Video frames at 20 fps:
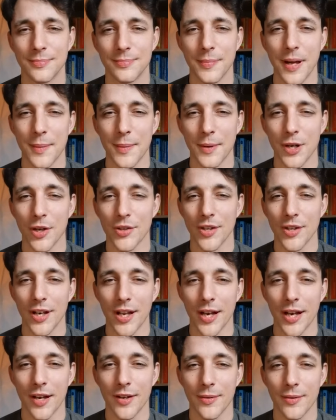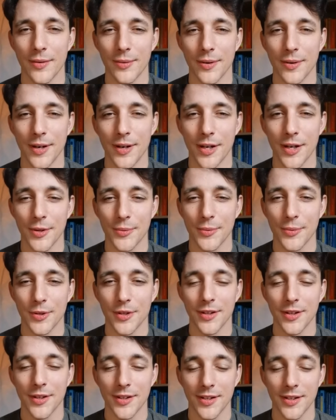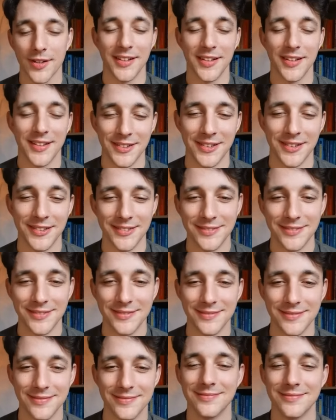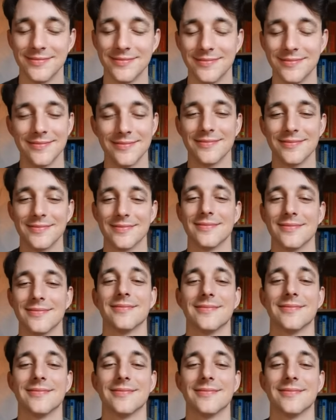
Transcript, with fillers: maybe only for right, engagement? Right I, I,